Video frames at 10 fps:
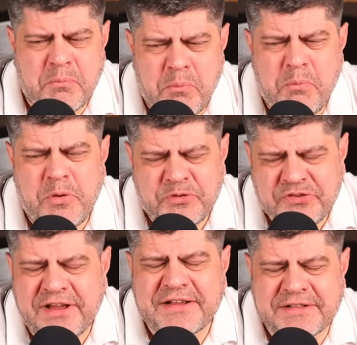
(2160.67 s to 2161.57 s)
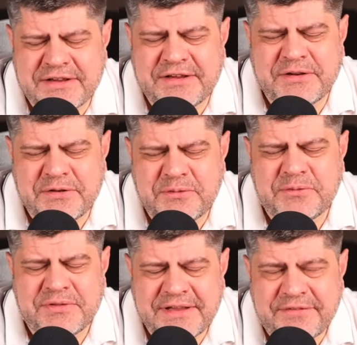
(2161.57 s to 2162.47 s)
most likely, you know,
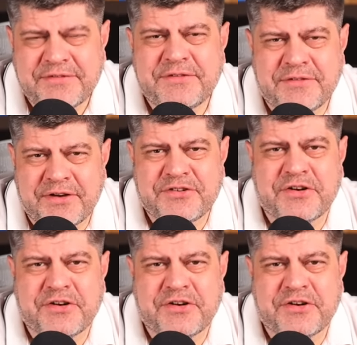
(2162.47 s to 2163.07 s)
left Russia